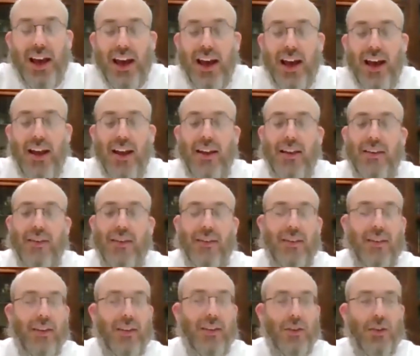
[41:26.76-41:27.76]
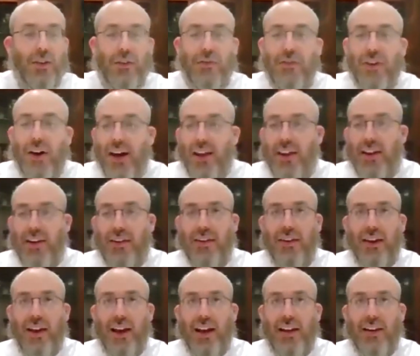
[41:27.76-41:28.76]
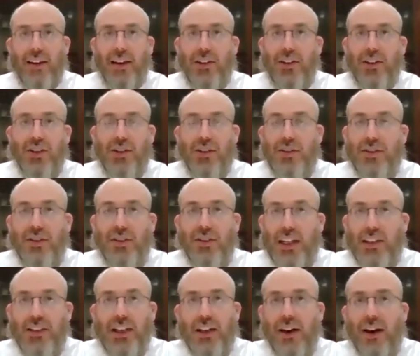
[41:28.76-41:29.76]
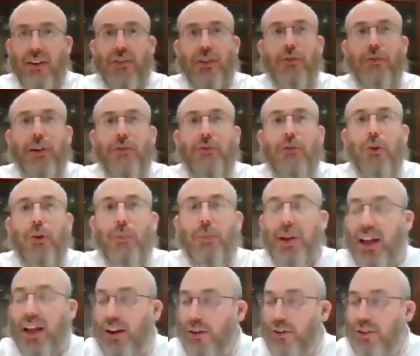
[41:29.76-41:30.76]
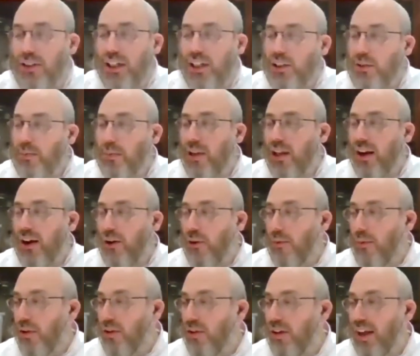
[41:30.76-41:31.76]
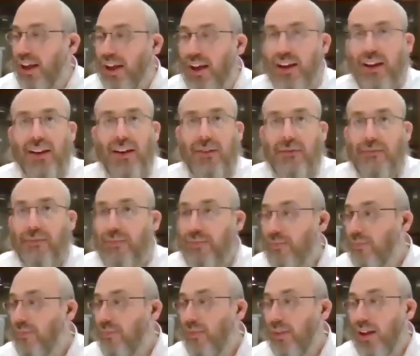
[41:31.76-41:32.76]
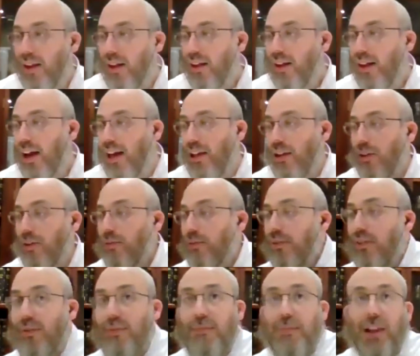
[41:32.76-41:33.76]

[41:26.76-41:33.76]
and you divide it. And each, let's say you have 3-4 players, each player will take, I don't know,